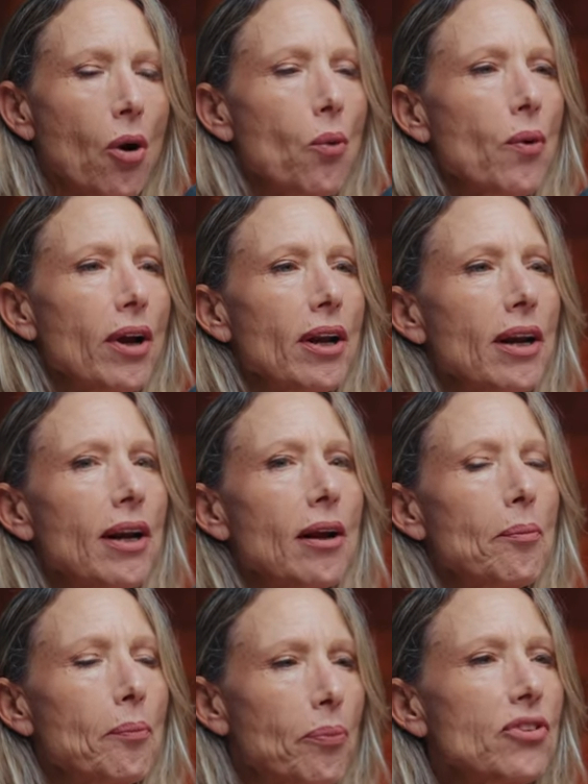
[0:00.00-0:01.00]

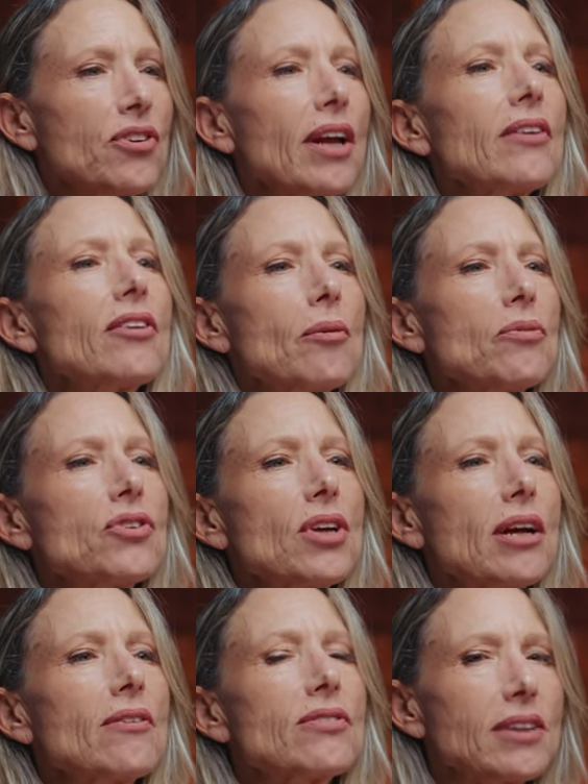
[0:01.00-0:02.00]
will present
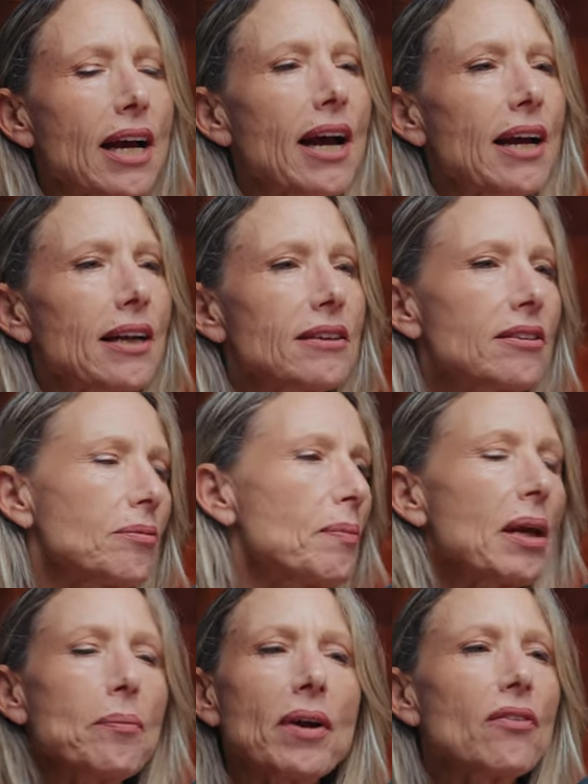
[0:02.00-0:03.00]
themselves as
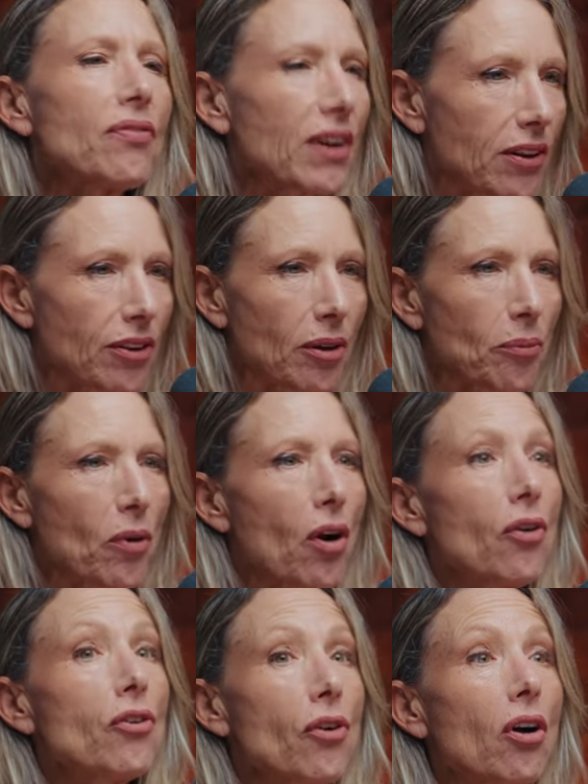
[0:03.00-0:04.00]
maybe a victim
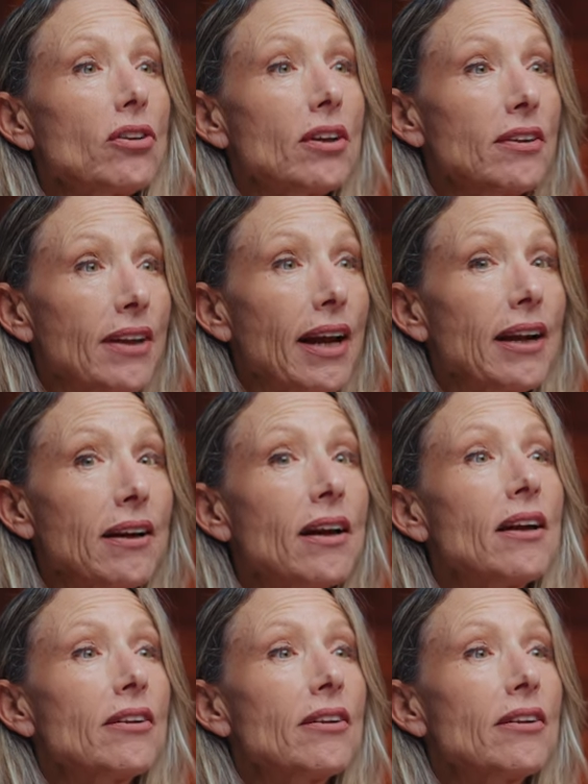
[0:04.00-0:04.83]
rather than